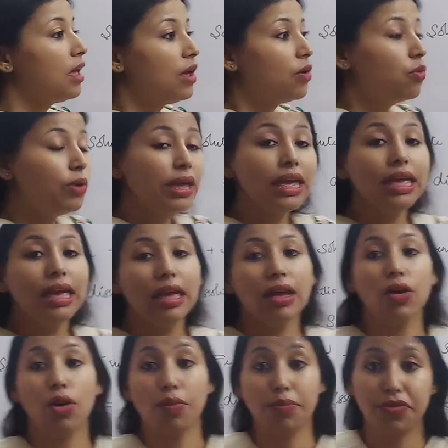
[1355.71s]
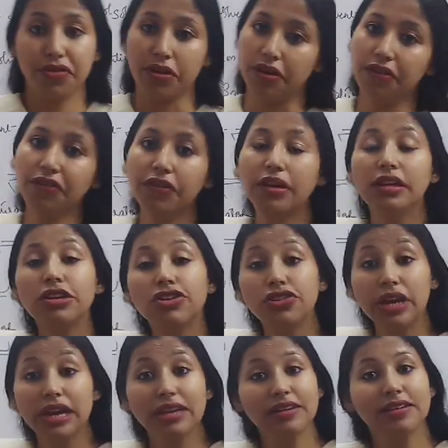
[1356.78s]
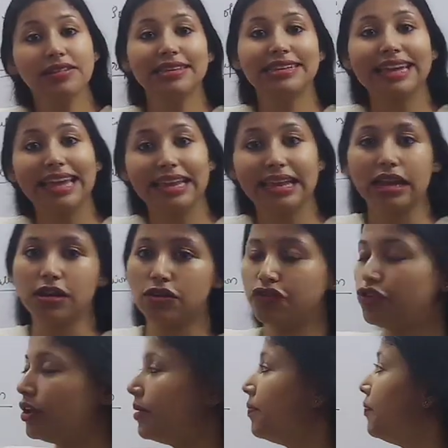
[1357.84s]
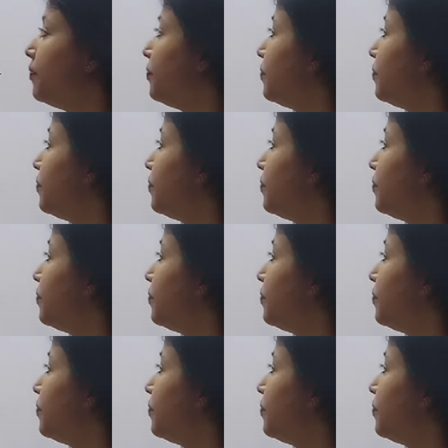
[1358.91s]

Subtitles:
we observe changes in energy.